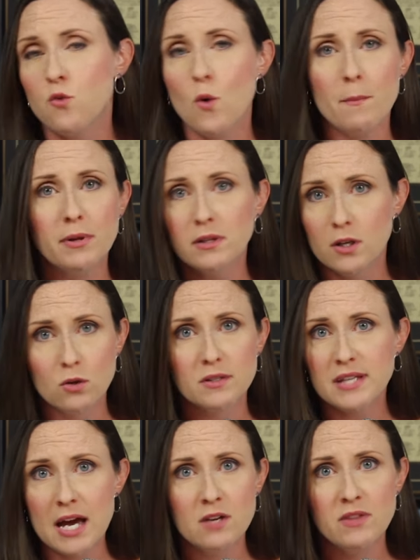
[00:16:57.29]
of what political
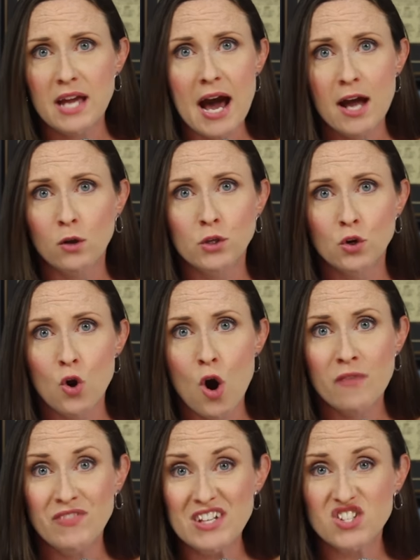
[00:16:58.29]
side of the aisle you're
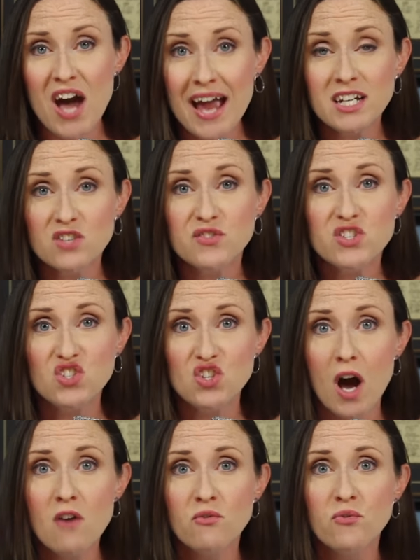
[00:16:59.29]
on, this kind of
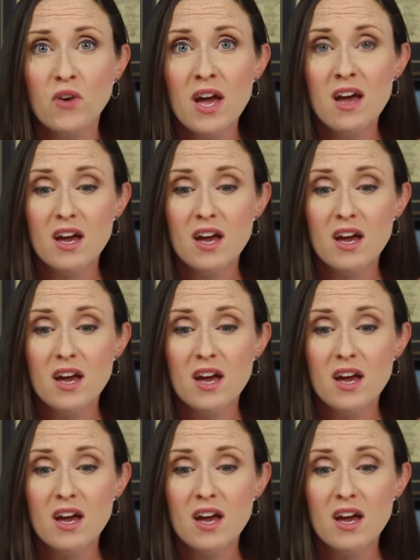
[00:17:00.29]
stuff